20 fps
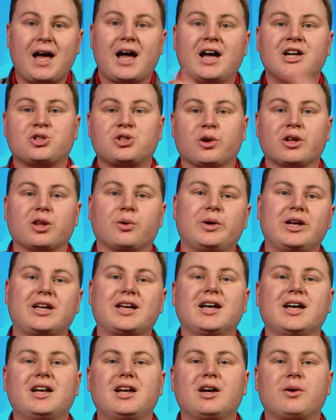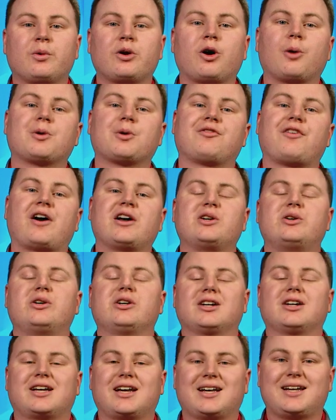Enjoy the weekend, and we hope to find you
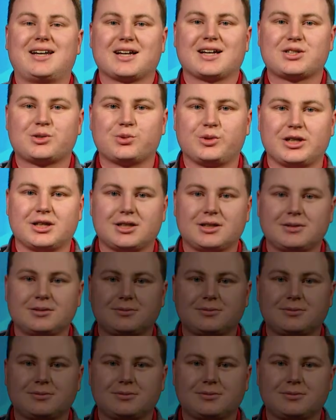here again next week.